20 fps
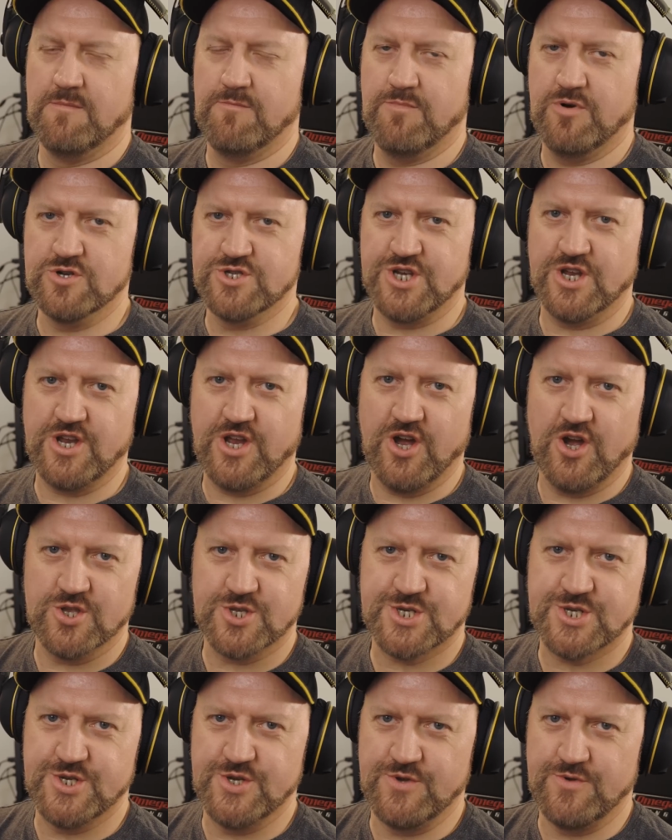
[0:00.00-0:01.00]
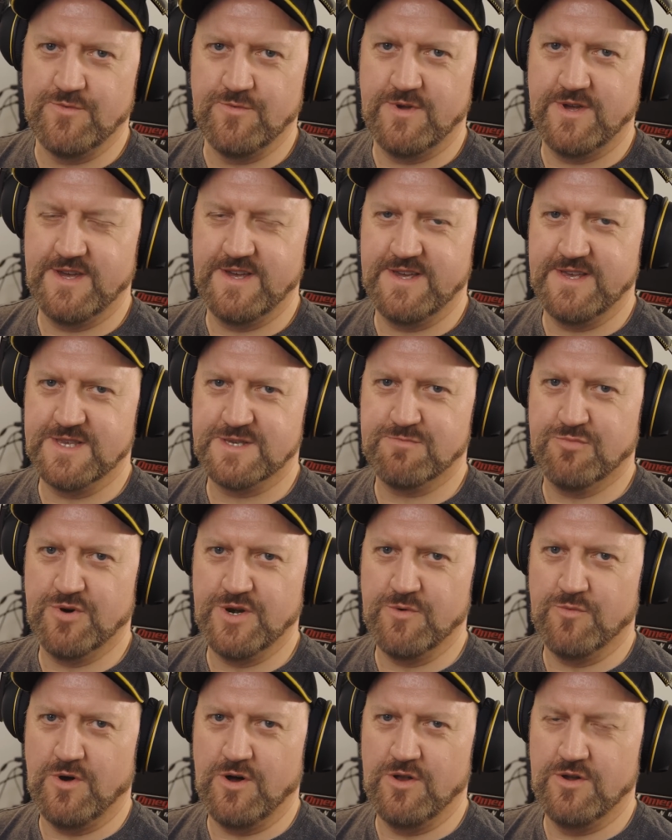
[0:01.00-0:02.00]
Project Cars 2 is
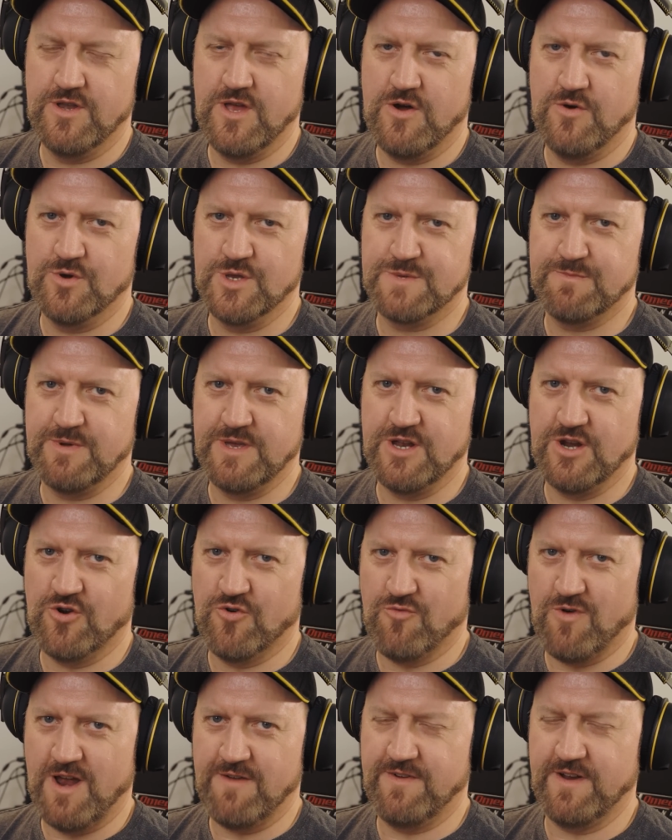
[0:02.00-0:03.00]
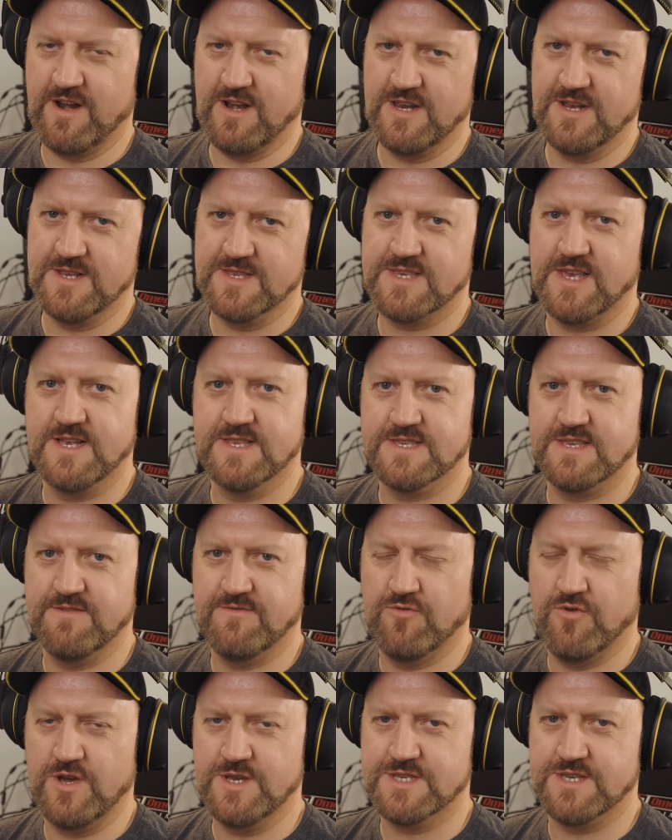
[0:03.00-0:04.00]
pretty well known as being graphically
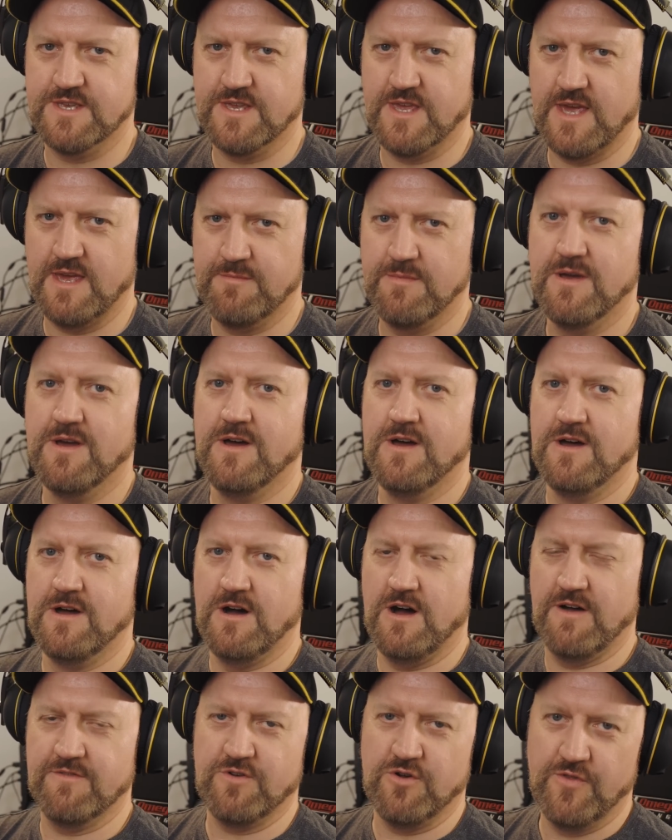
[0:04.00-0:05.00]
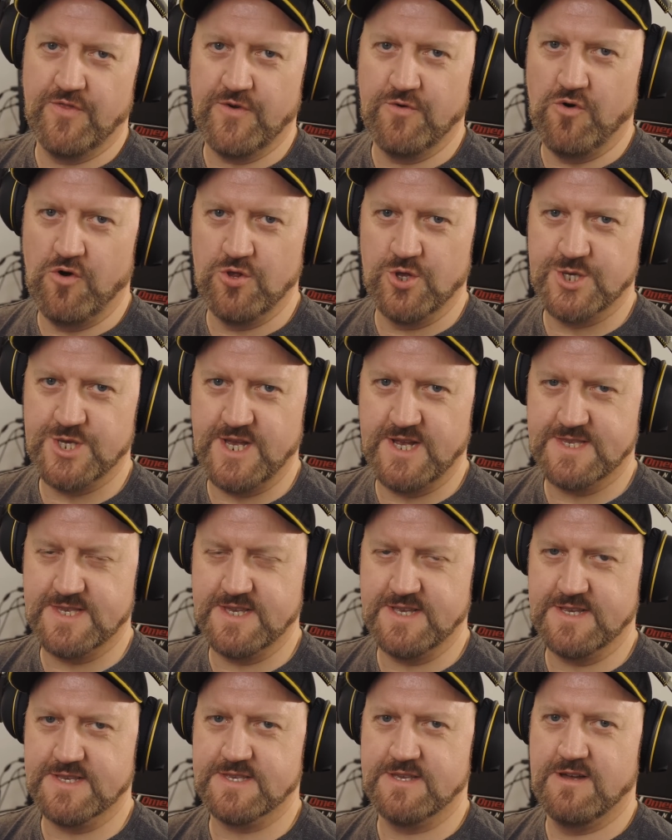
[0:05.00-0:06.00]
intensive racing game. I've gone through all the
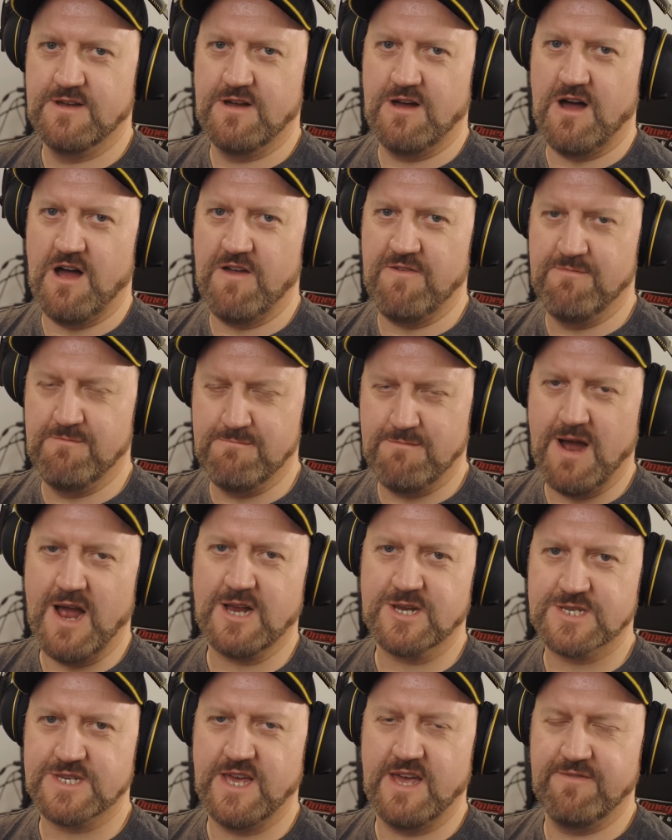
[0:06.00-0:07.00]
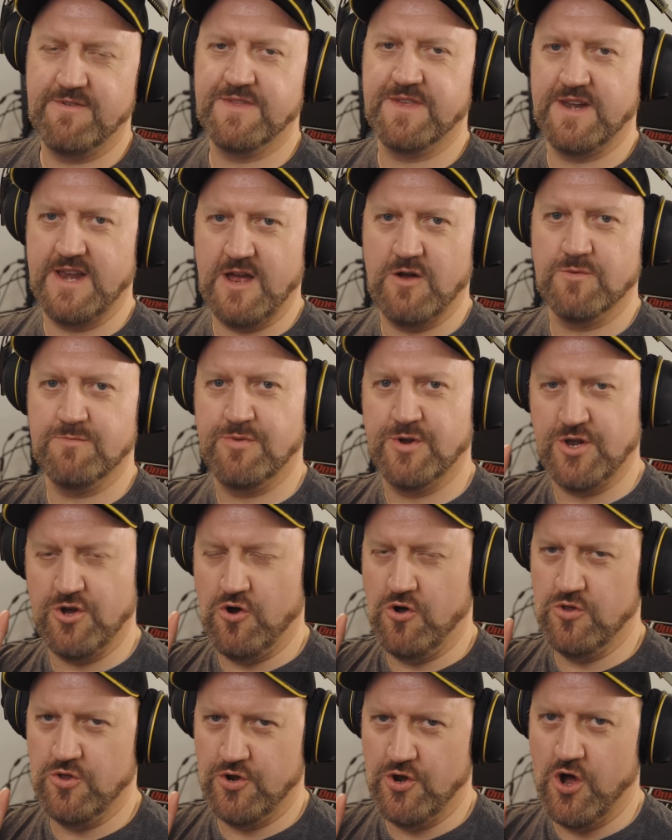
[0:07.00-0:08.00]
settings. I've maxed everything out, put it
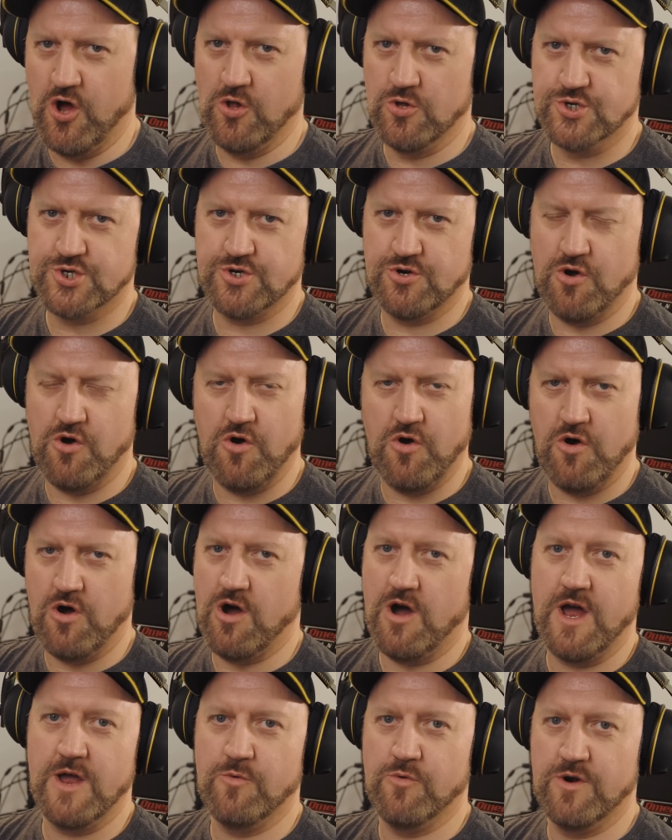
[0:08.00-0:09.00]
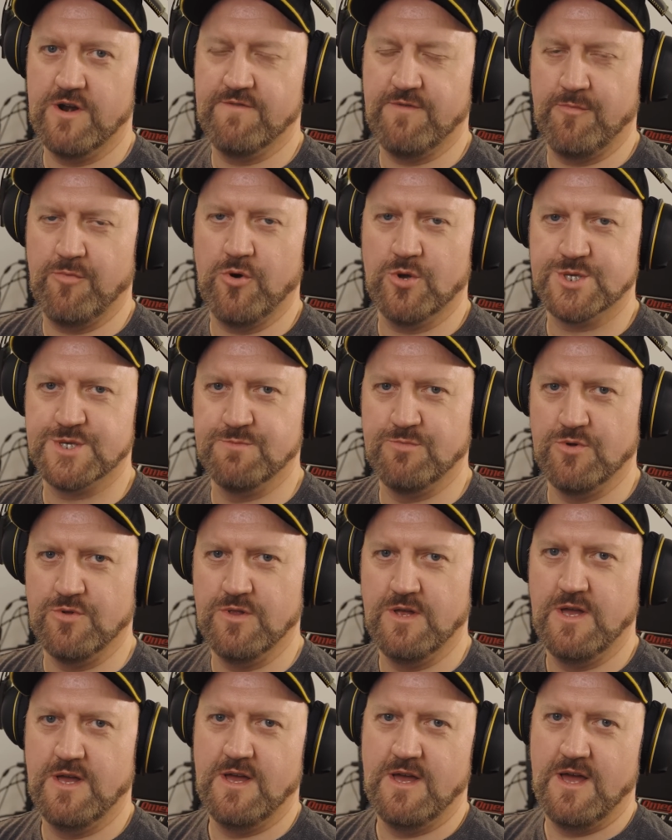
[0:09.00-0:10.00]
all on ultra or high wherever
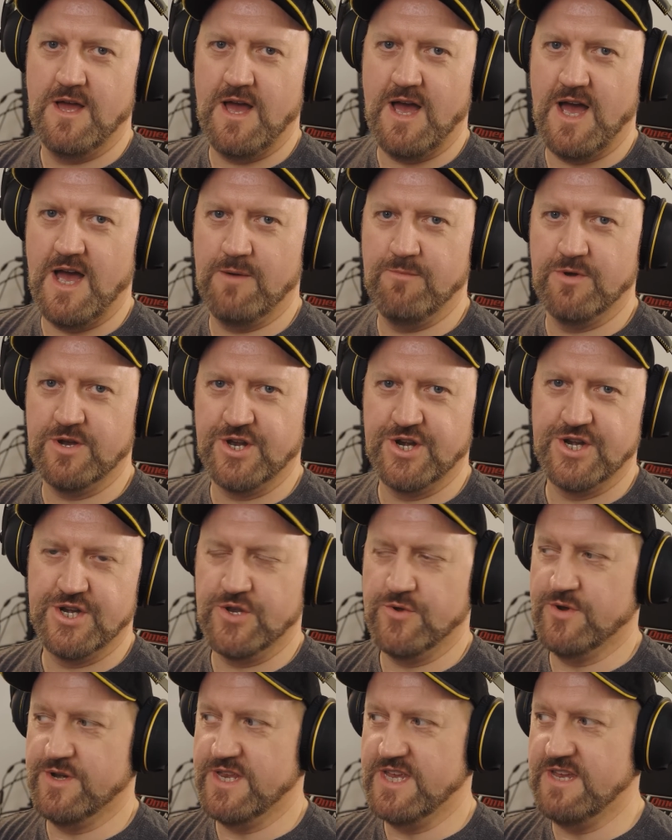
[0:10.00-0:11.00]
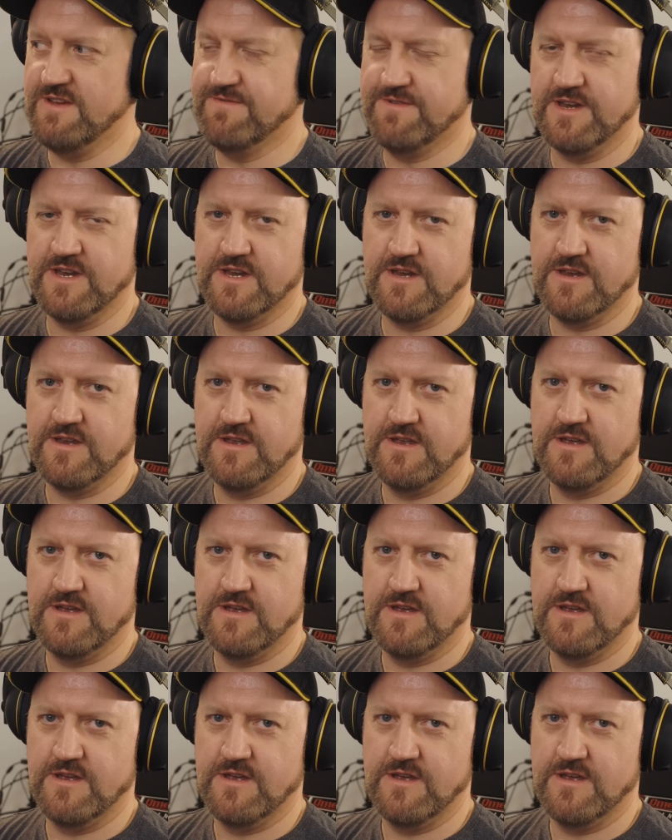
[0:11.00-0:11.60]
possible, and we're going to do an evening